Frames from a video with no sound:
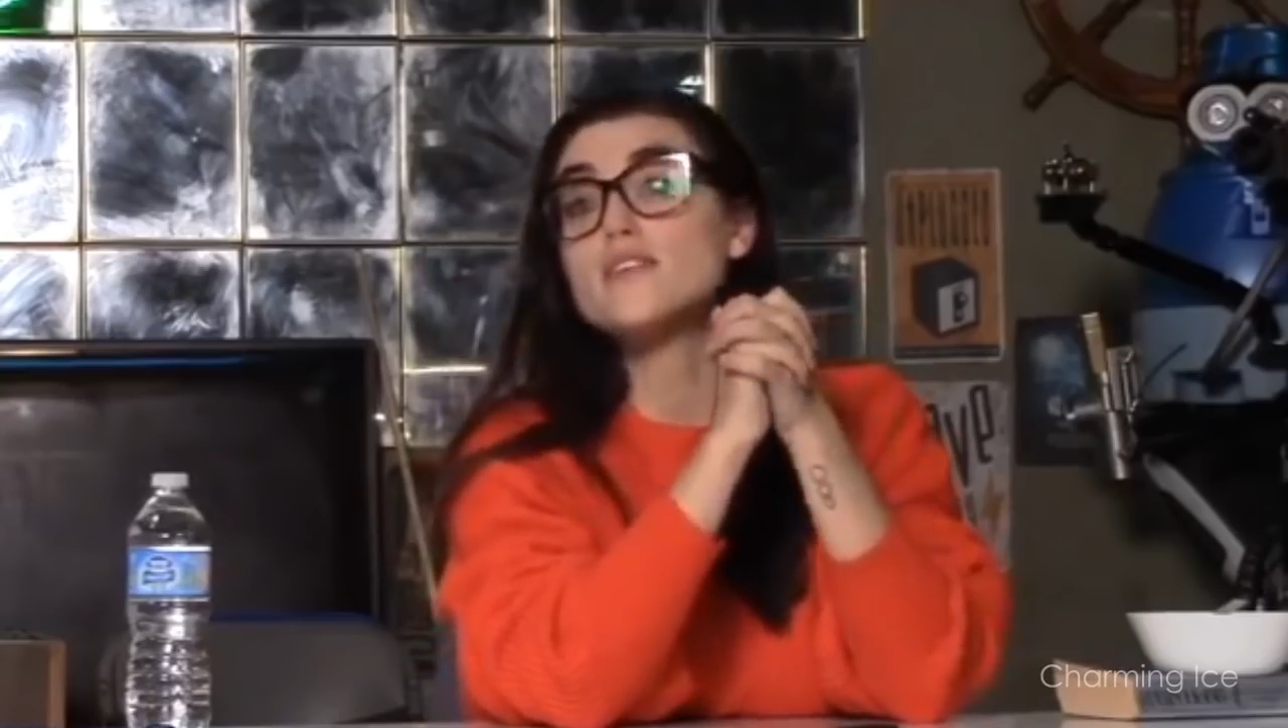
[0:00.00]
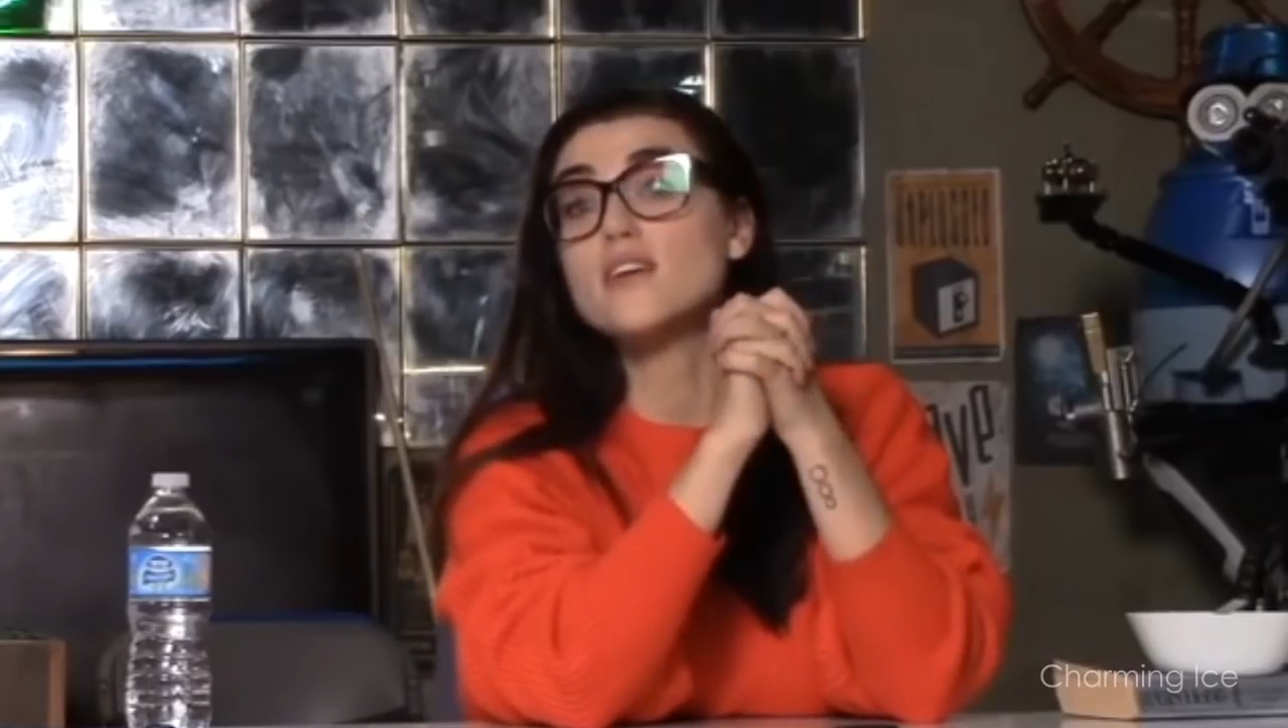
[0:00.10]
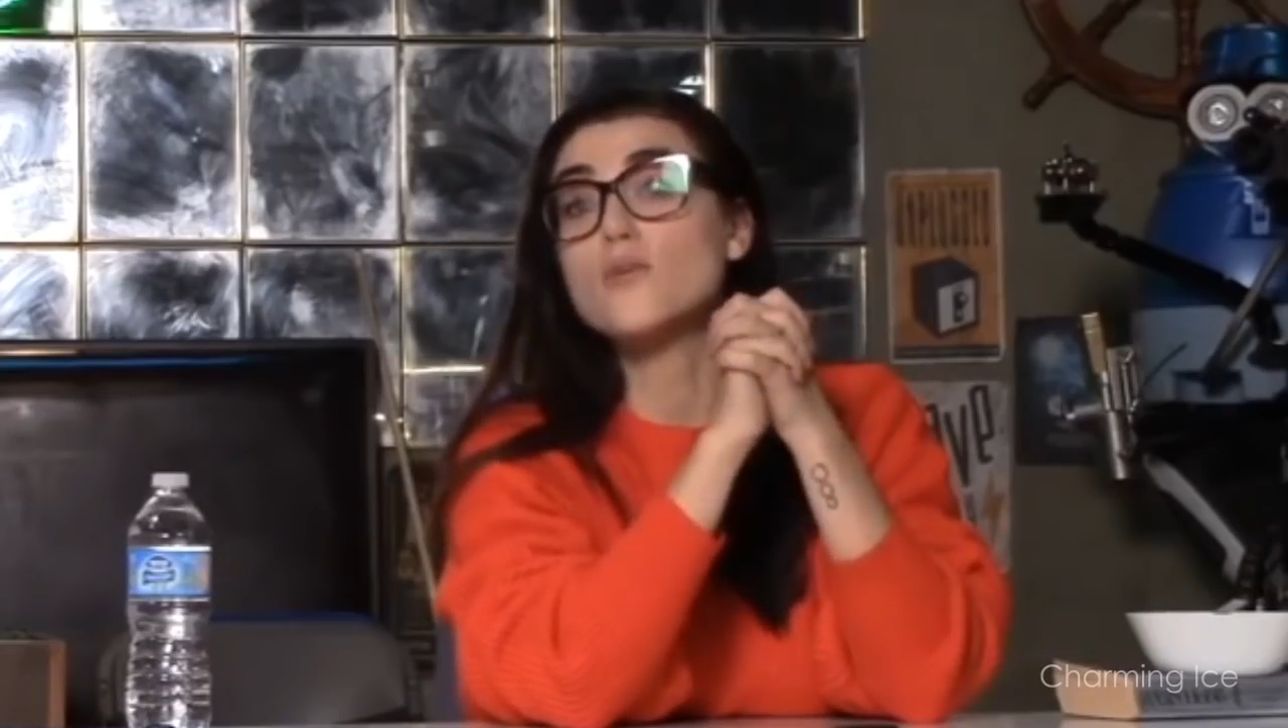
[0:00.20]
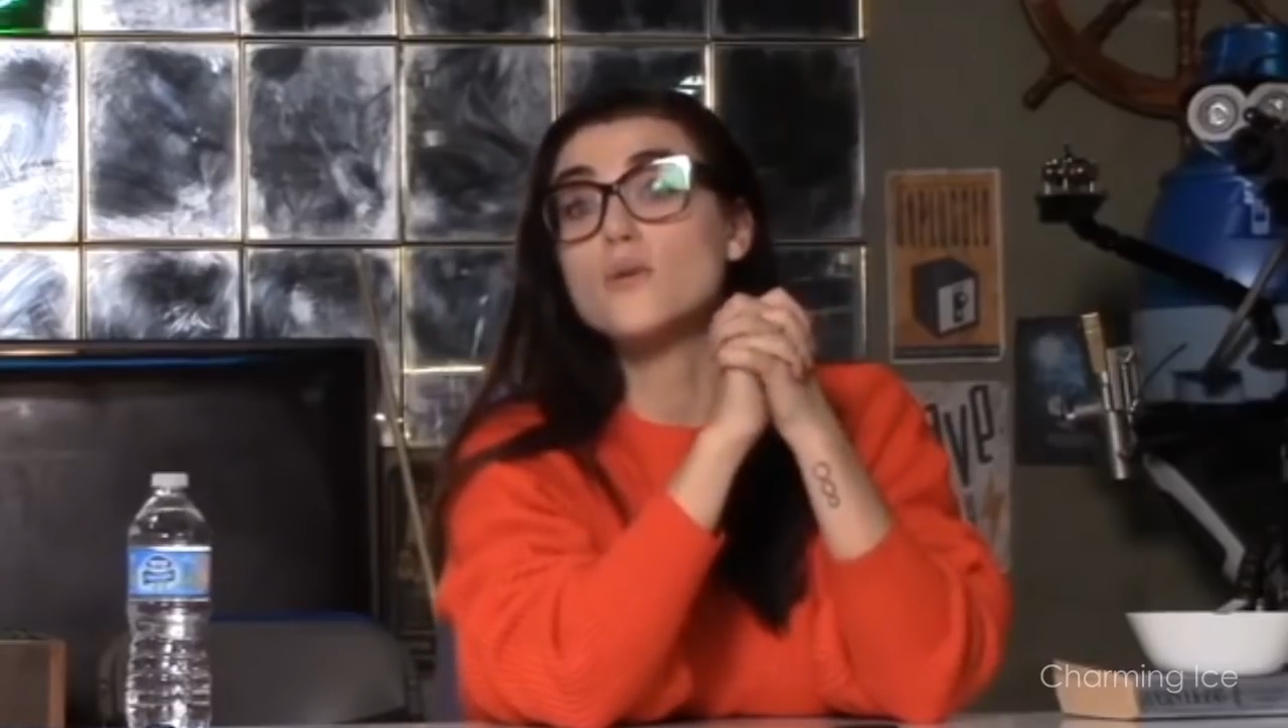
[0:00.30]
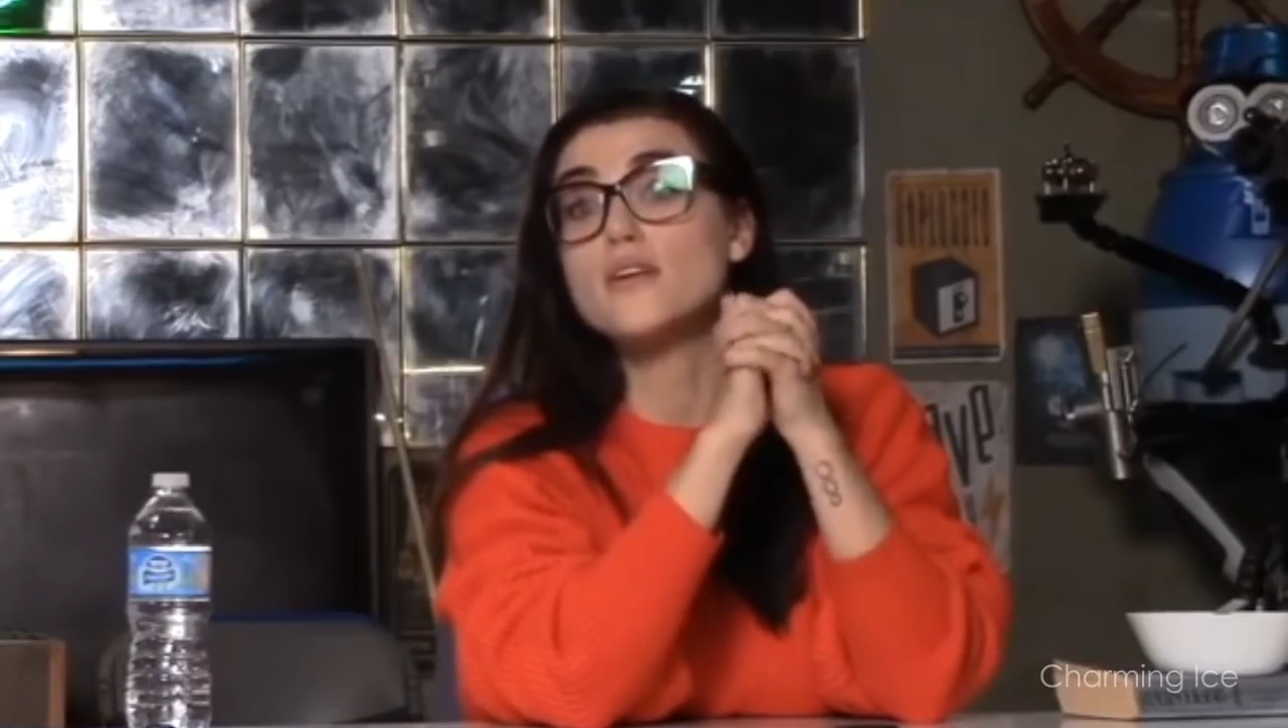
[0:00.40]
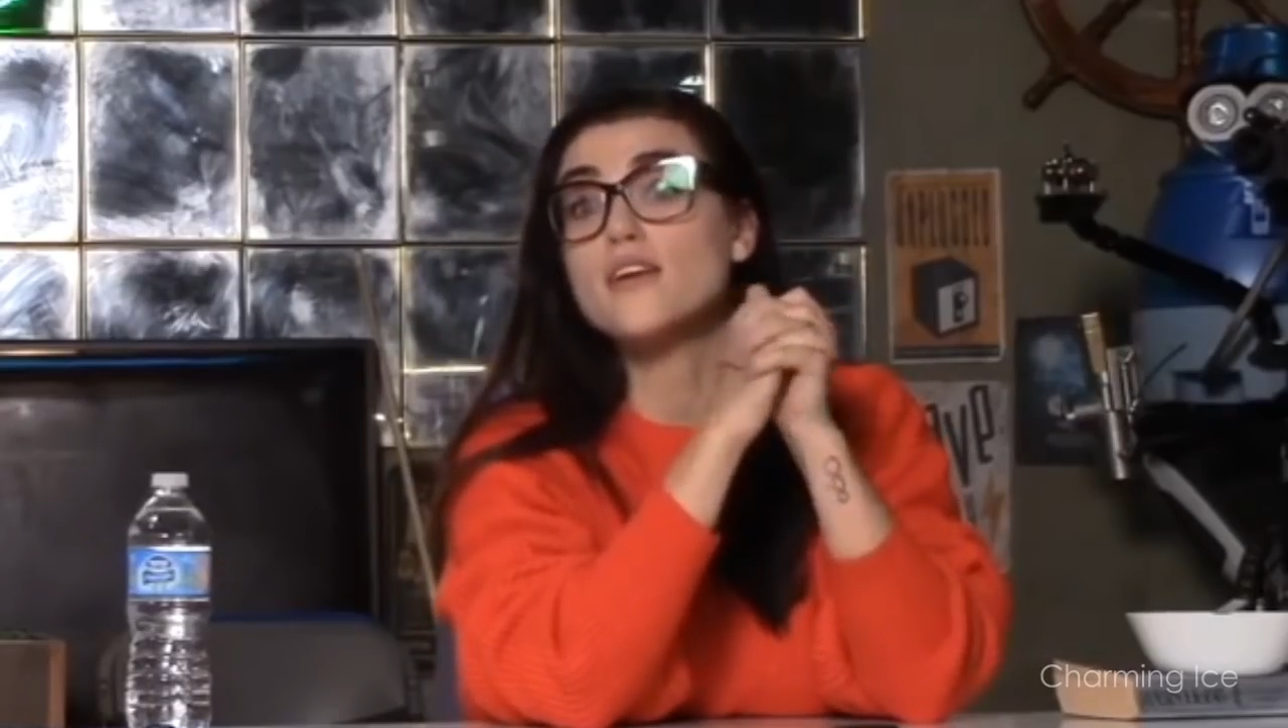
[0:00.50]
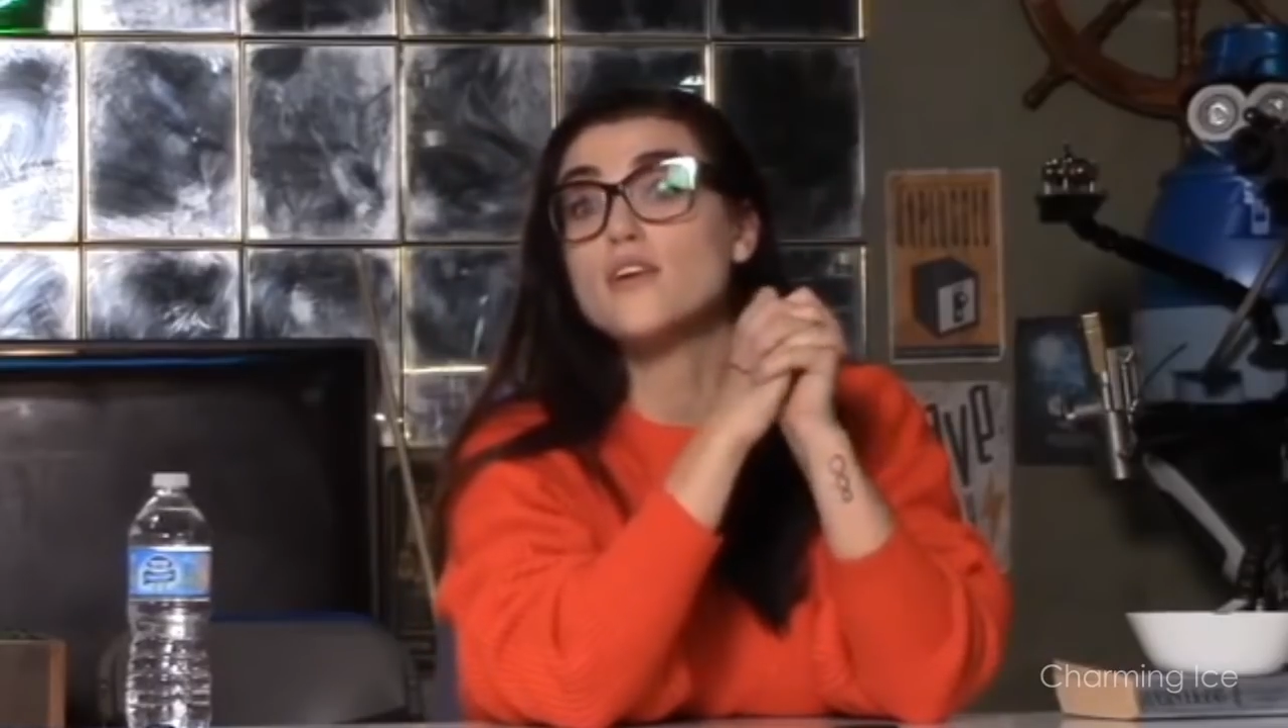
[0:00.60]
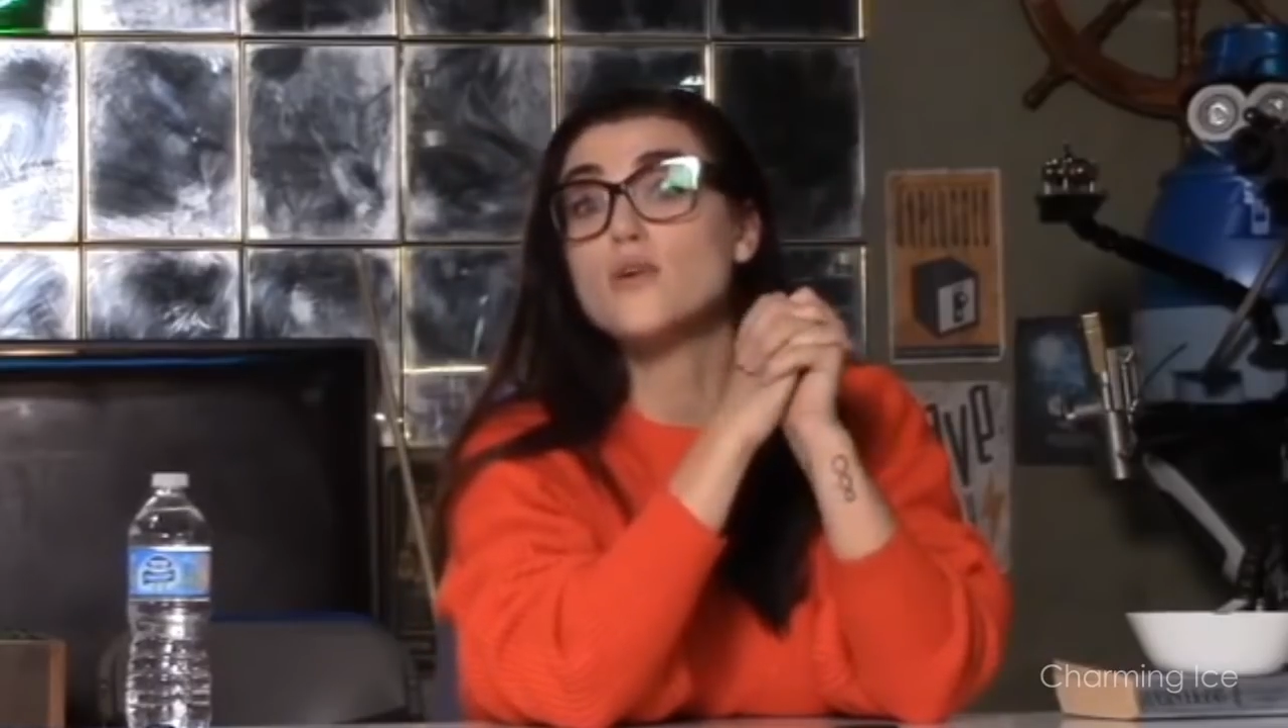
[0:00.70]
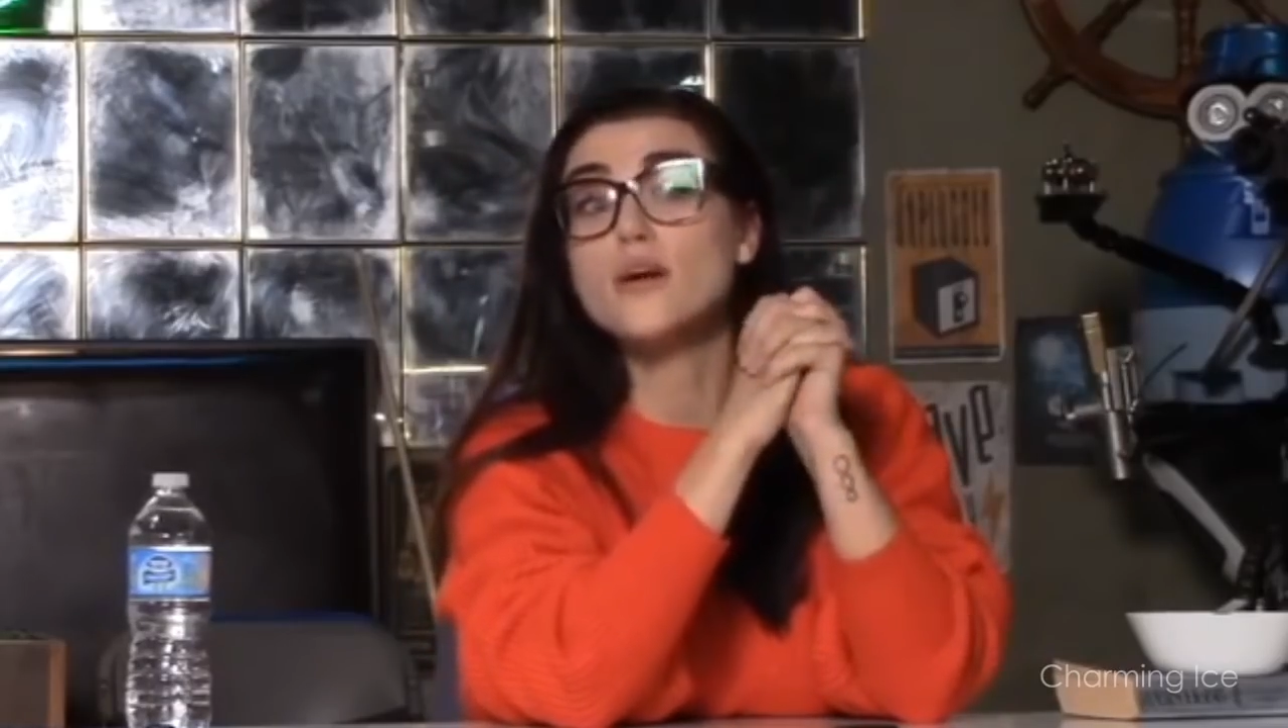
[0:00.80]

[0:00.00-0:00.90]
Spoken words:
stunt coordinator who